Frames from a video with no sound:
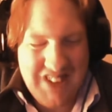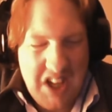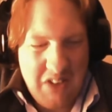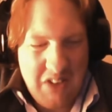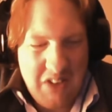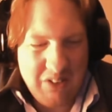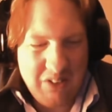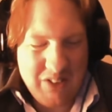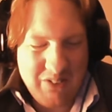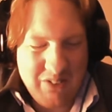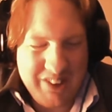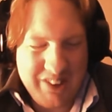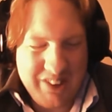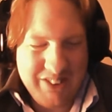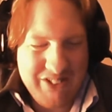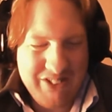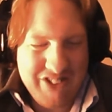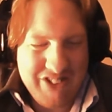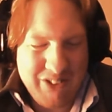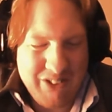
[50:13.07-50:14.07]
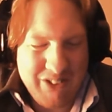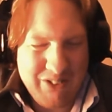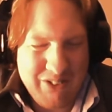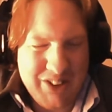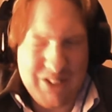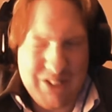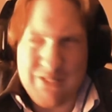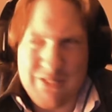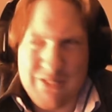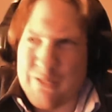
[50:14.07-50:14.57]
What the Wii U sold
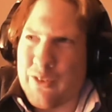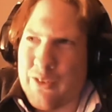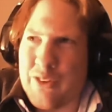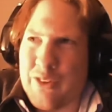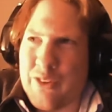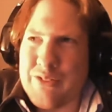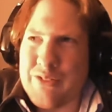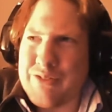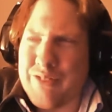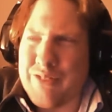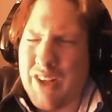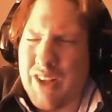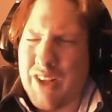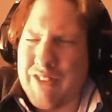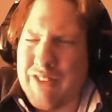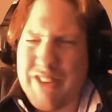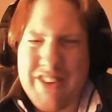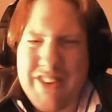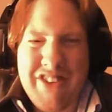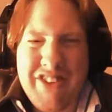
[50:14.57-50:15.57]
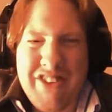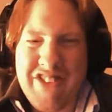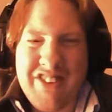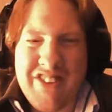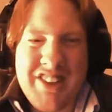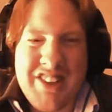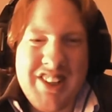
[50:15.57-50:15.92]
in 5 years?